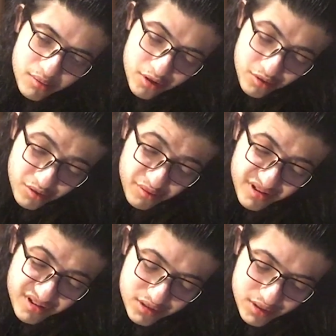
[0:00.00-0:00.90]
I
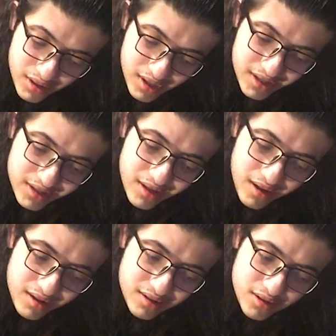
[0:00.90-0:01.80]
wish
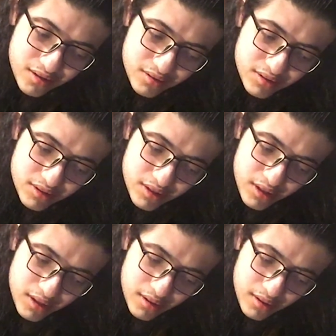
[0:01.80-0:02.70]
that you stay.